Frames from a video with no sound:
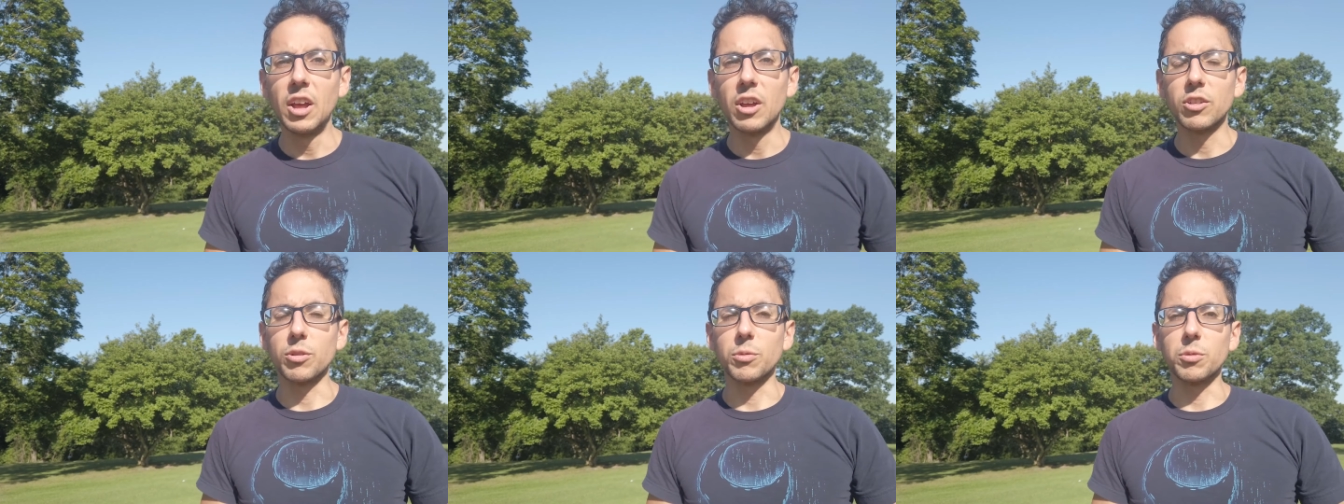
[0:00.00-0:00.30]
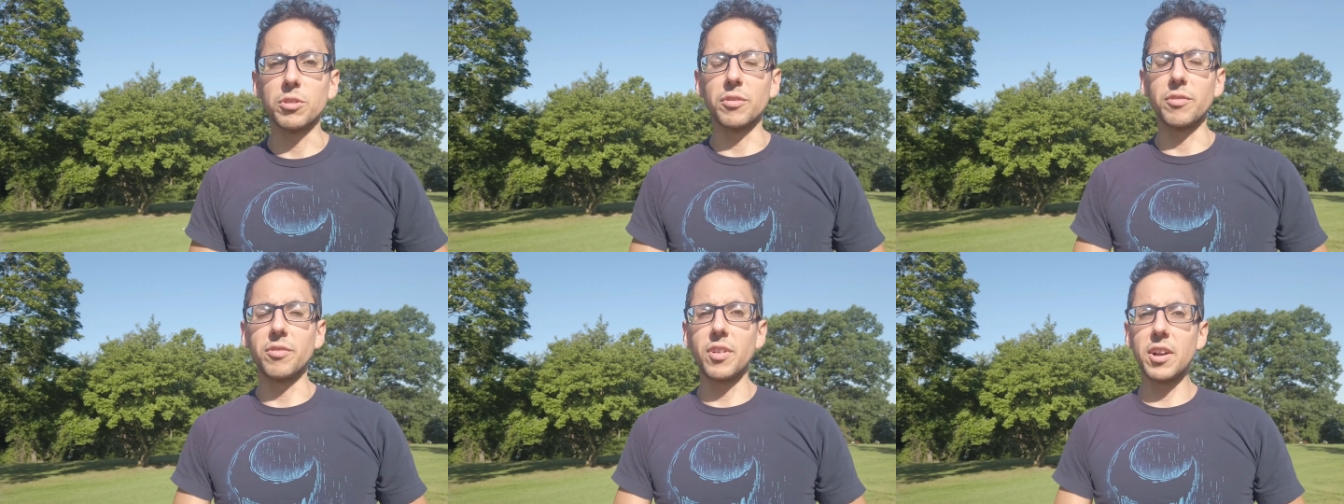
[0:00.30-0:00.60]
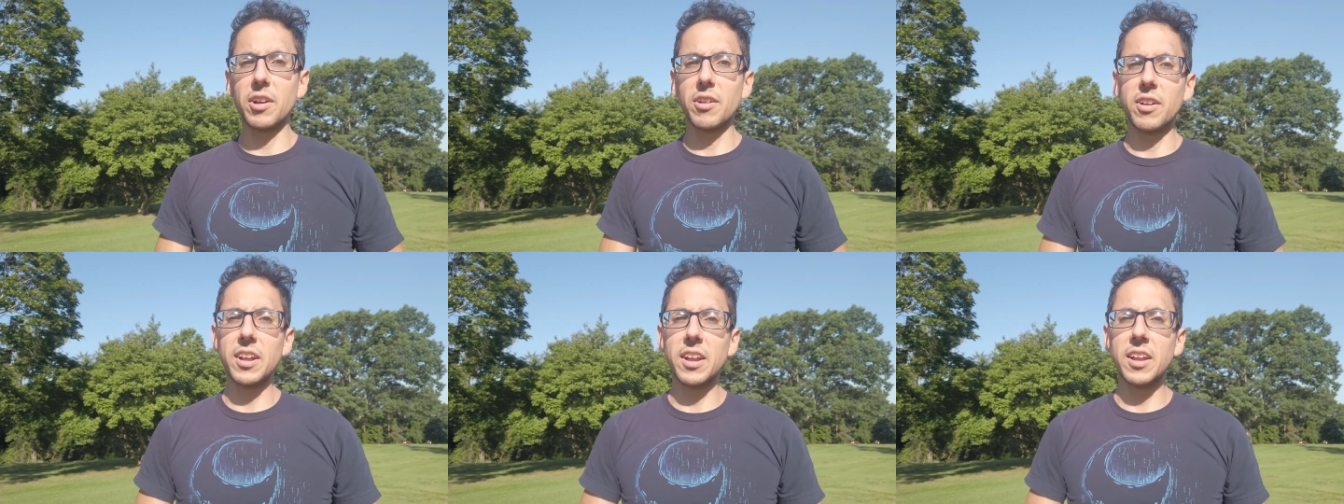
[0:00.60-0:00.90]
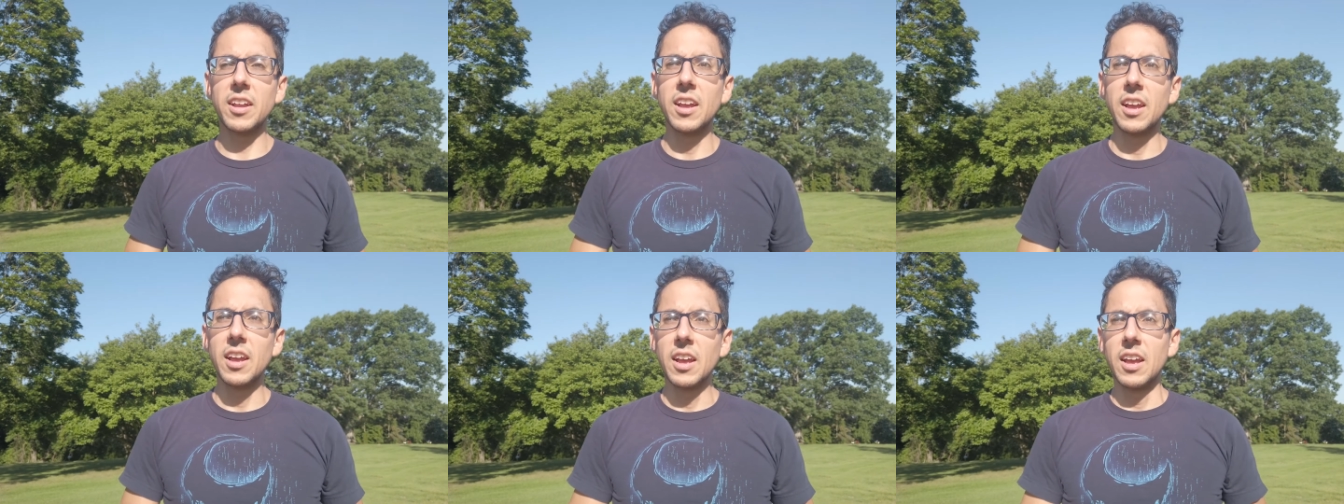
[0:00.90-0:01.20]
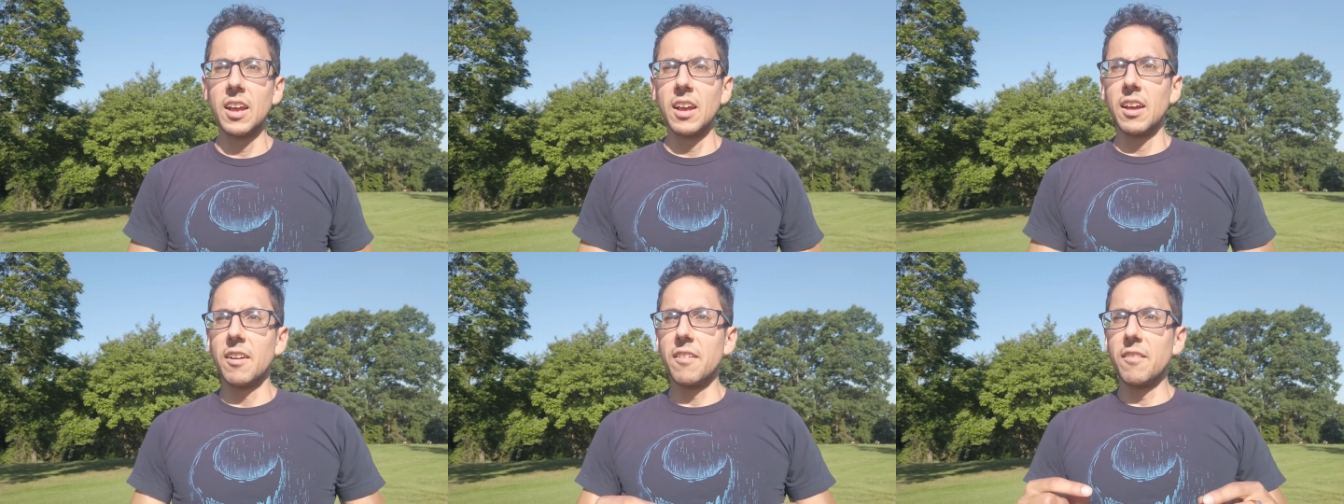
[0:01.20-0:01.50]
So it's a very
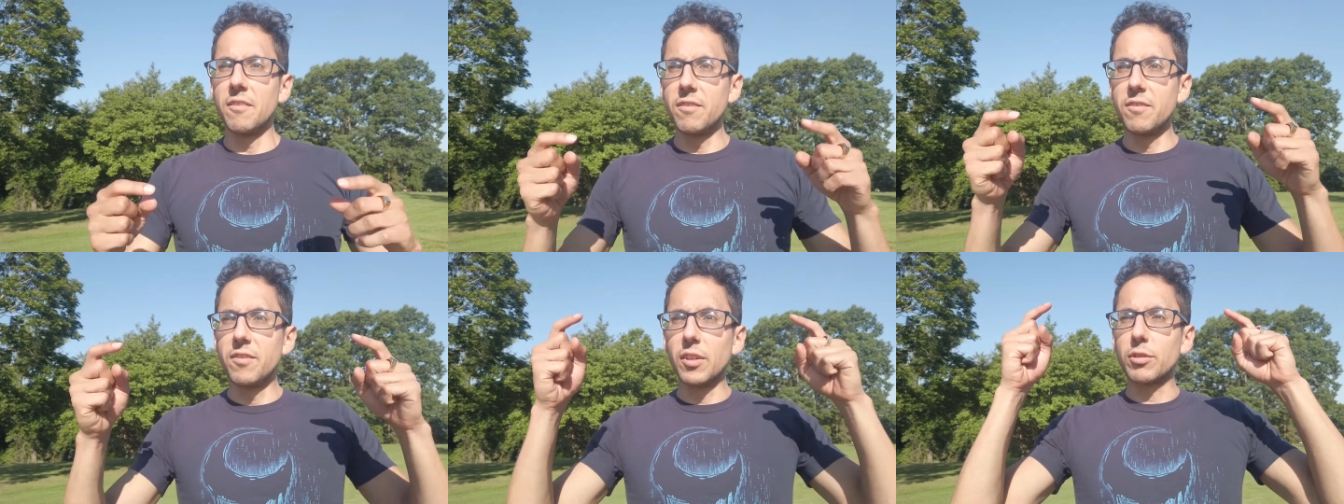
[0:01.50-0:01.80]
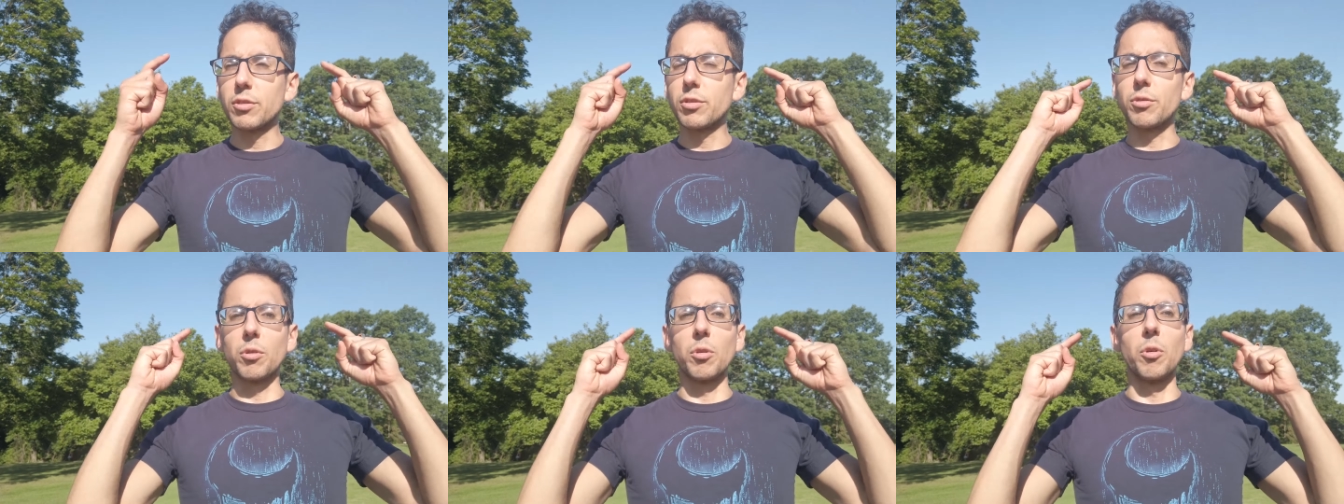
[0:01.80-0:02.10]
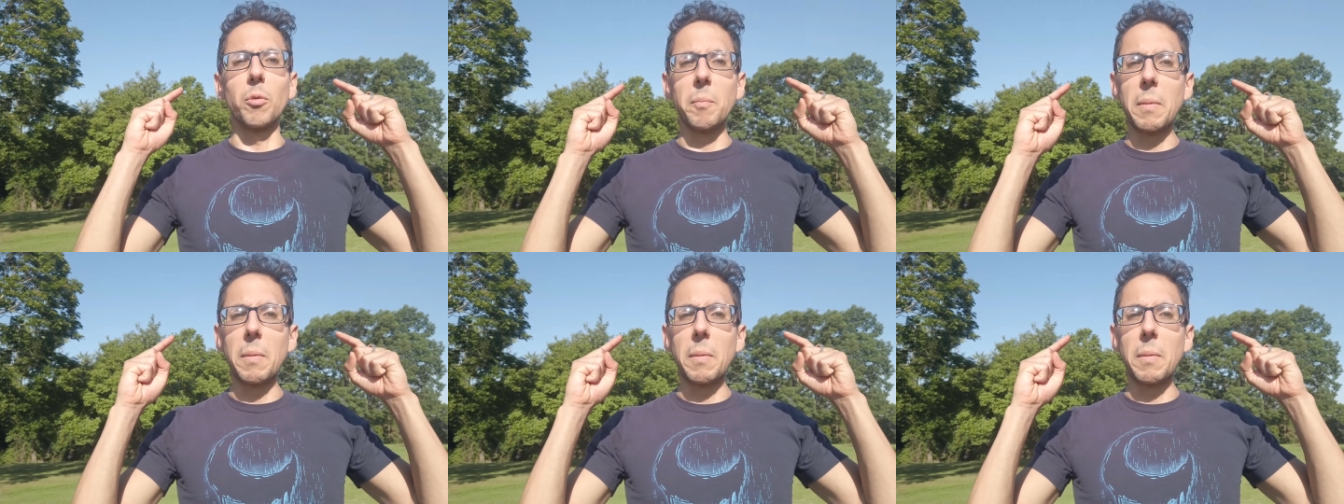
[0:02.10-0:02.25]
visceral